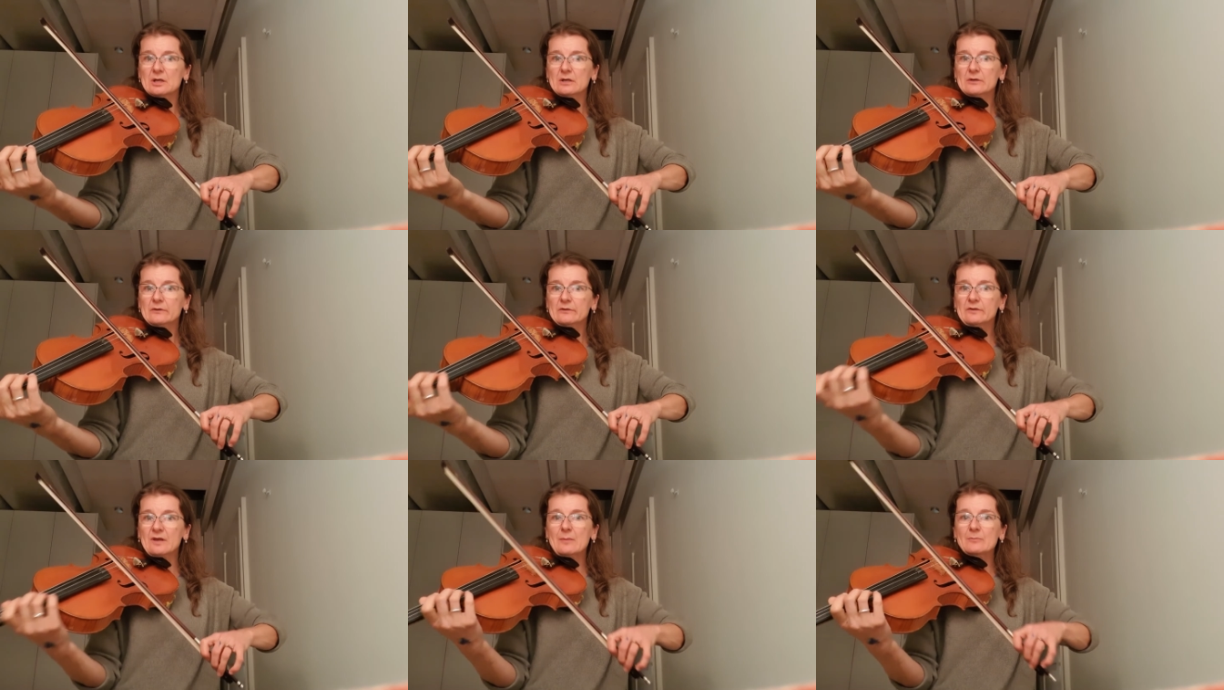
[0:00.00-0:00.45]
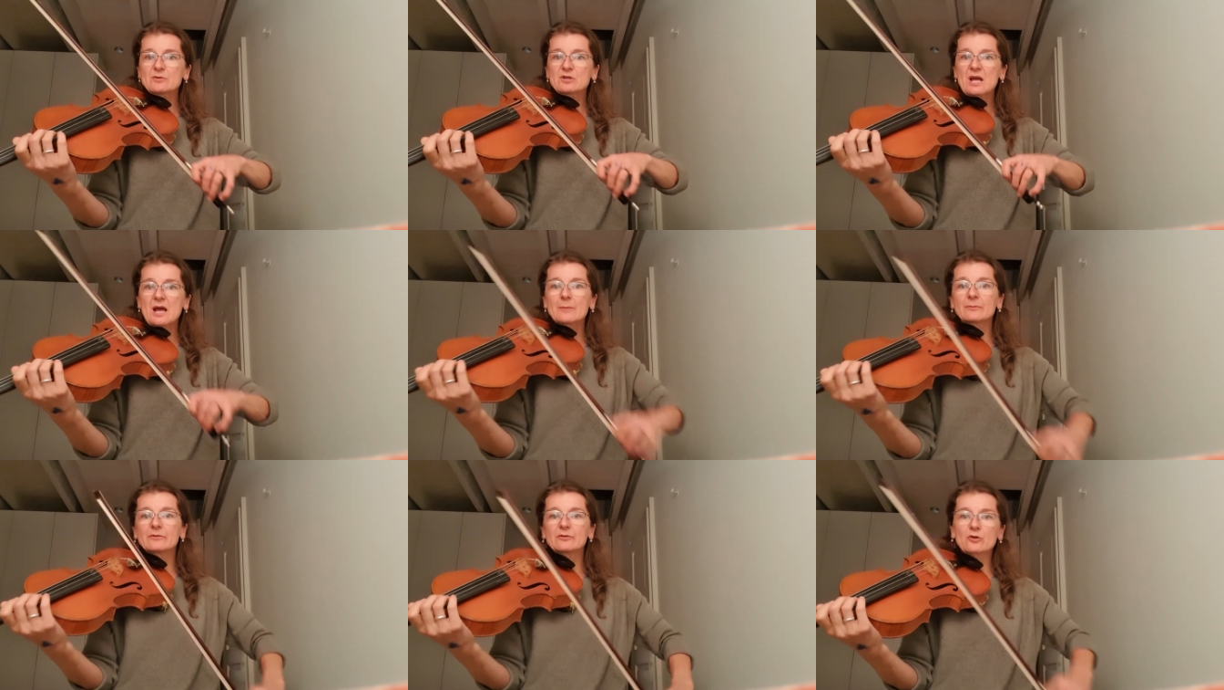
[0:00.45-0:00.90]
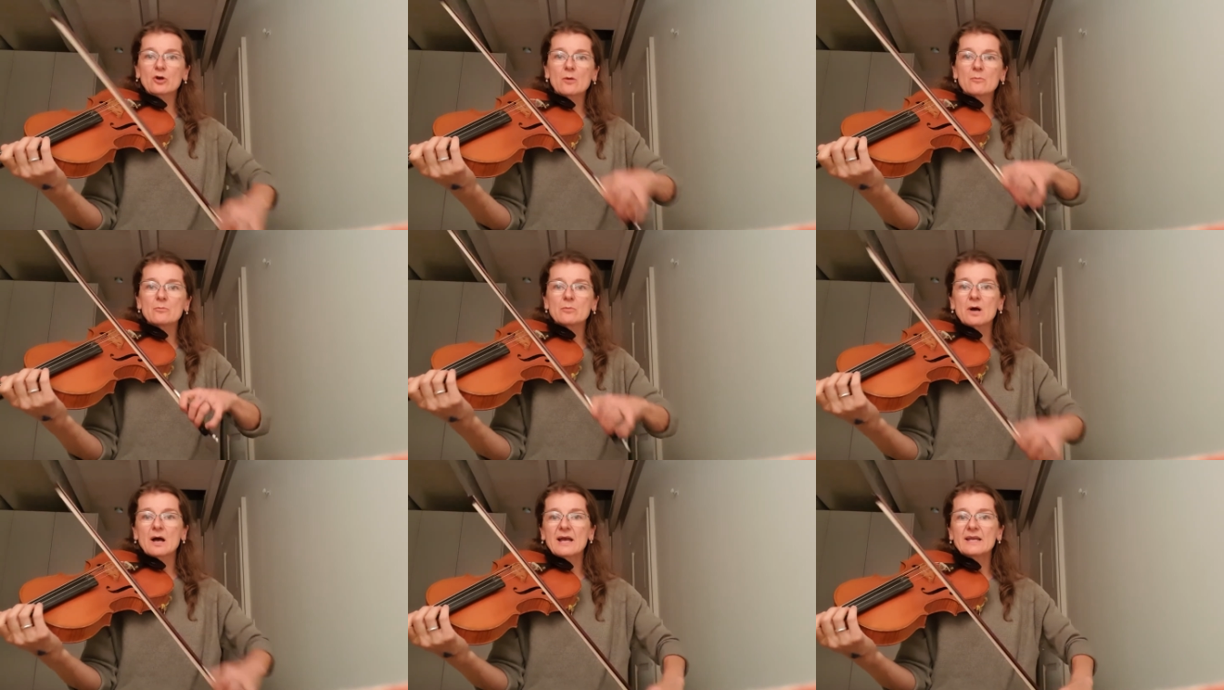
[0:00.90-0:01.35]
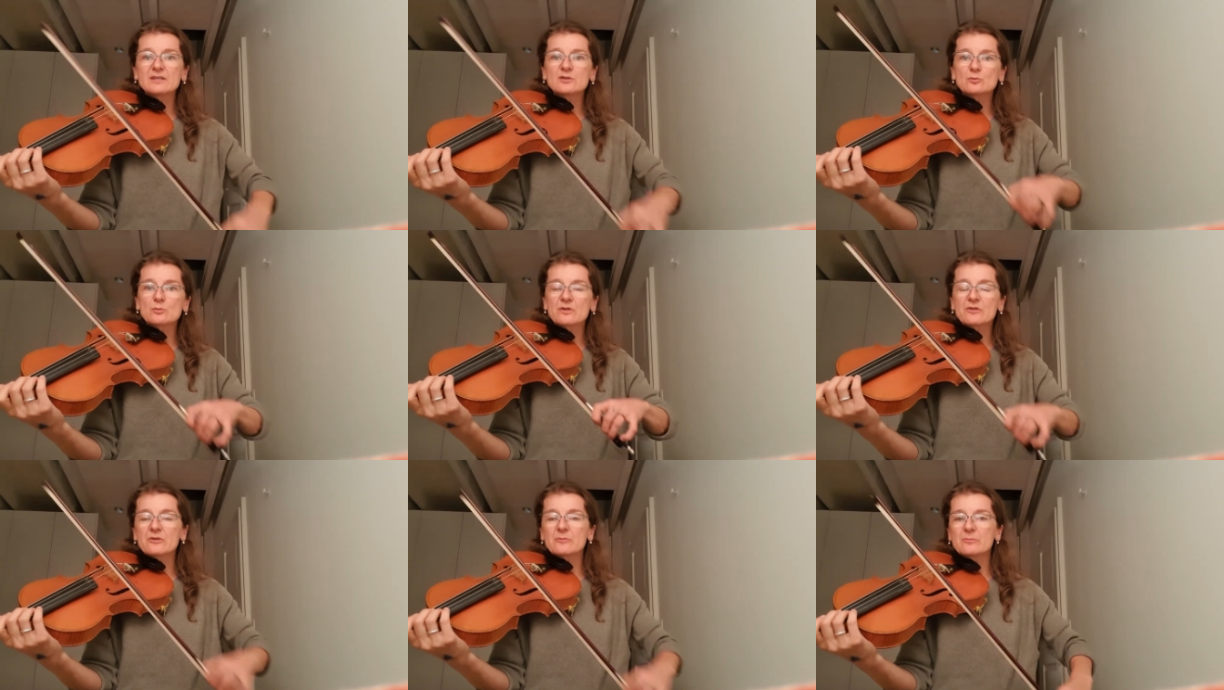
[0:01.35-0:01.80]
sometimes combined
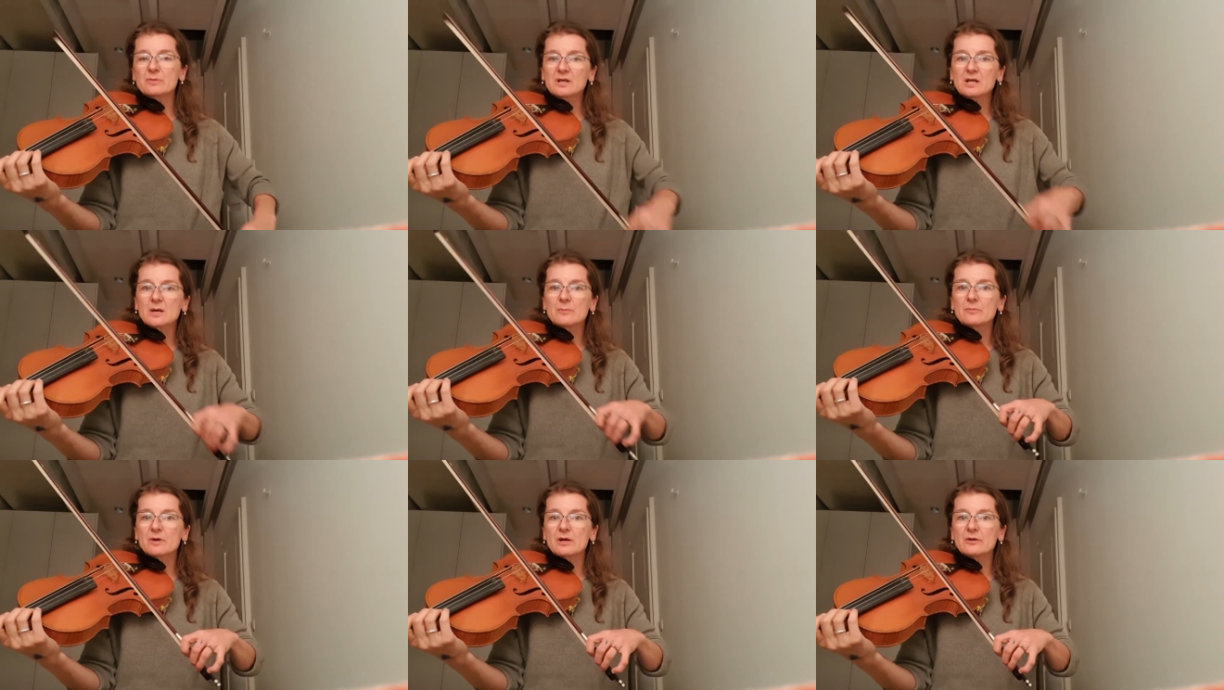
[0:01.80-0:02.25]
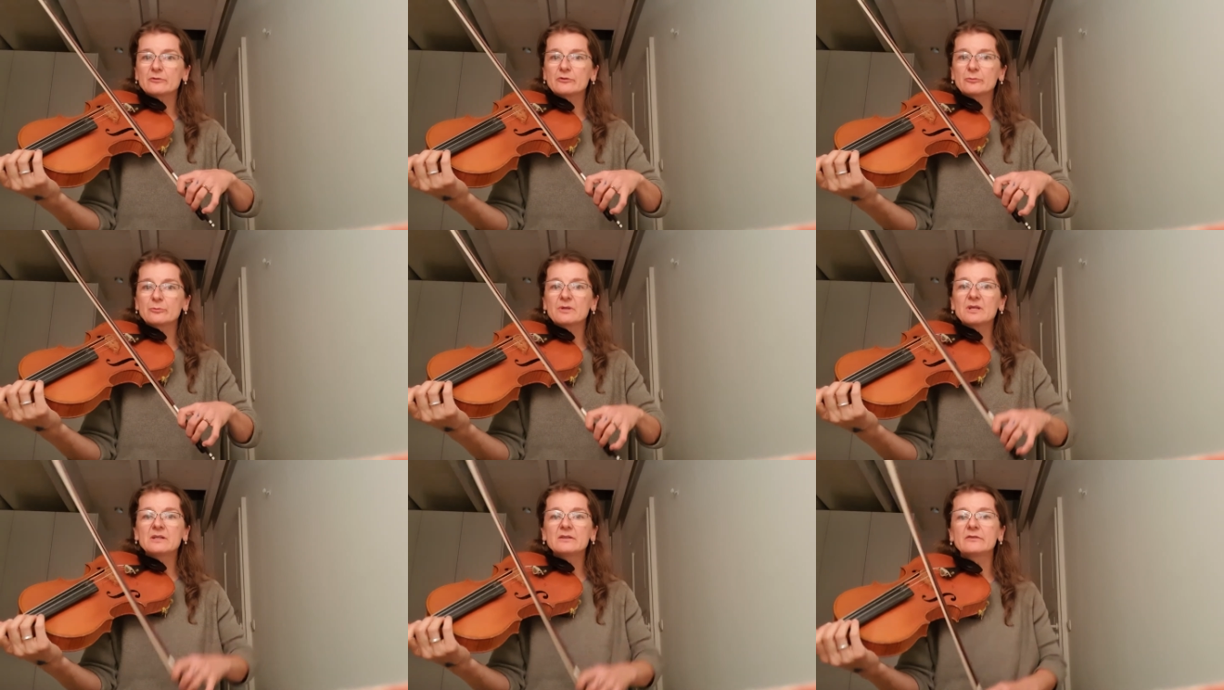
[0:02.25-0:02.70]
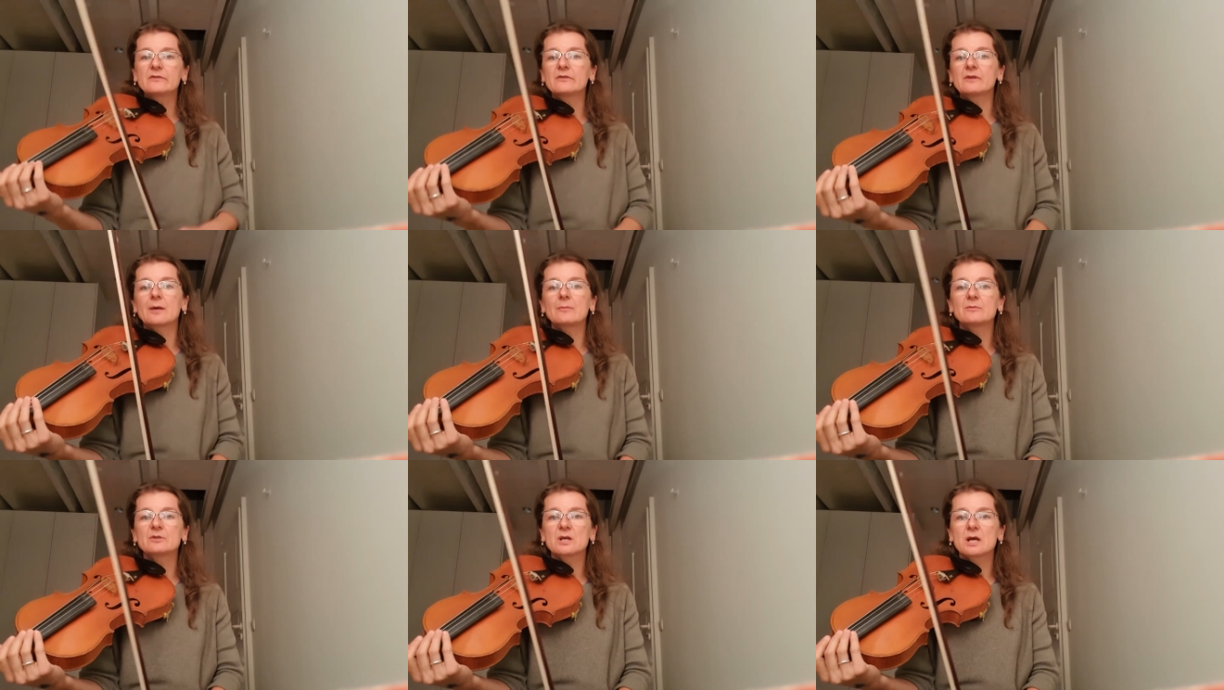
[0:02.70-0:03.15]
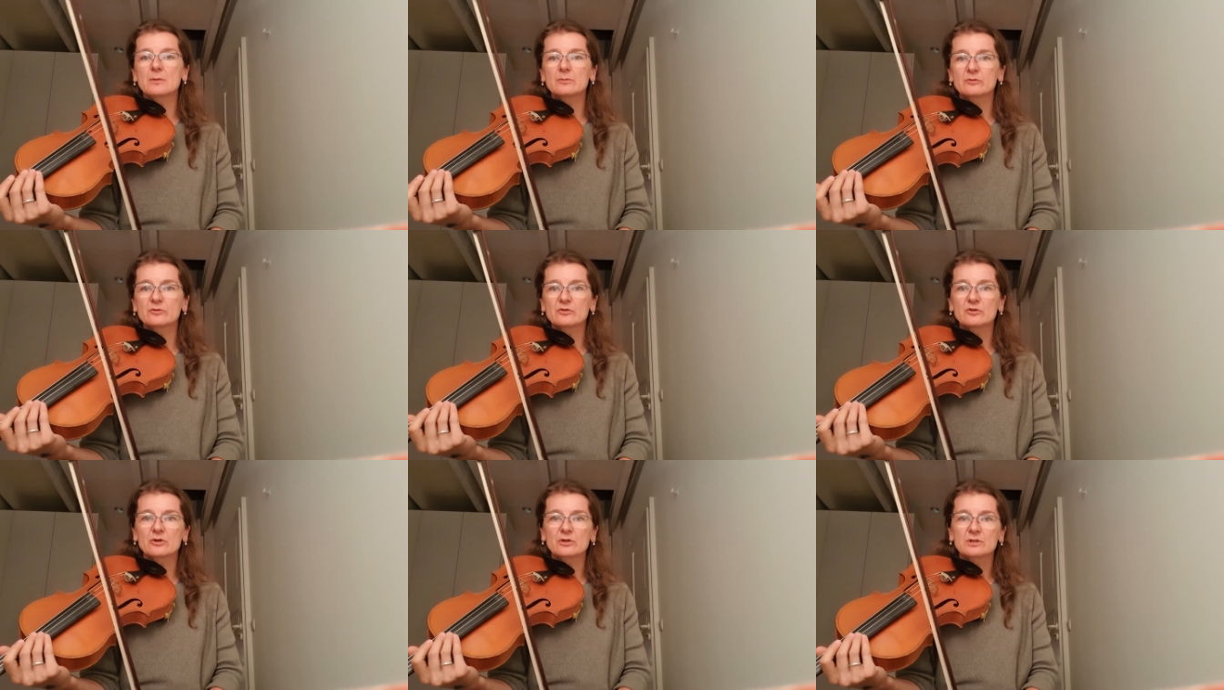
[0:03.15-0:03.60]
with a bigger bow speed,
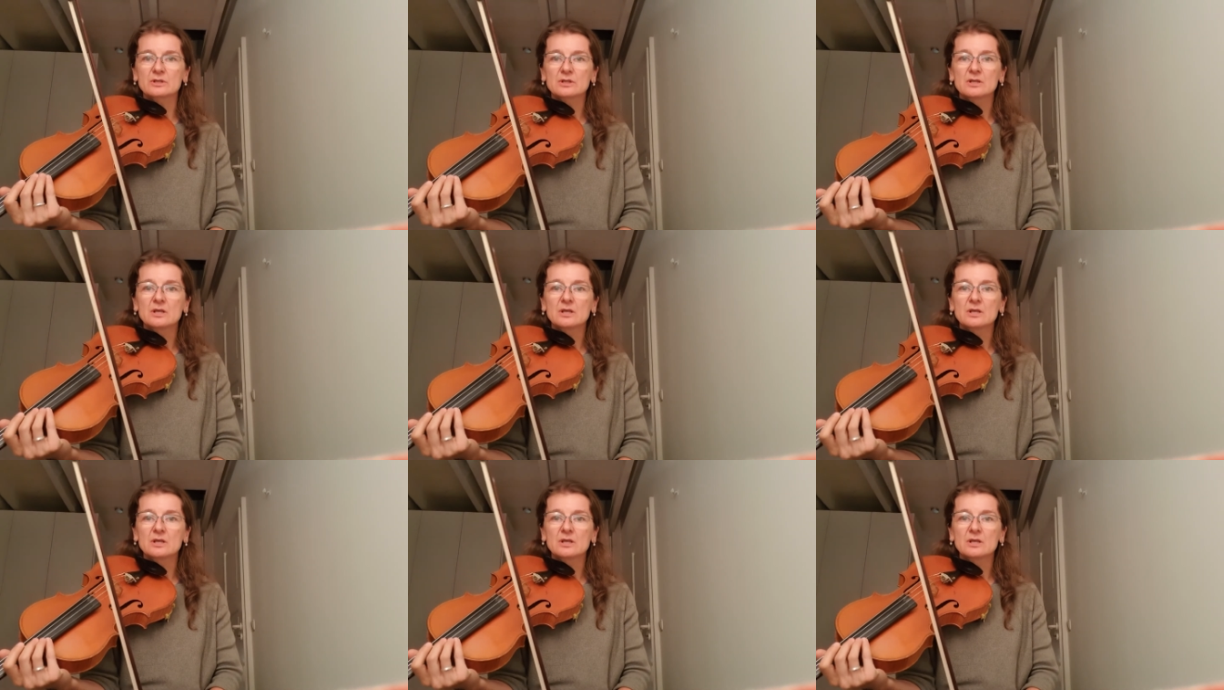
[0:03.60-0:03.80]
sometimes not.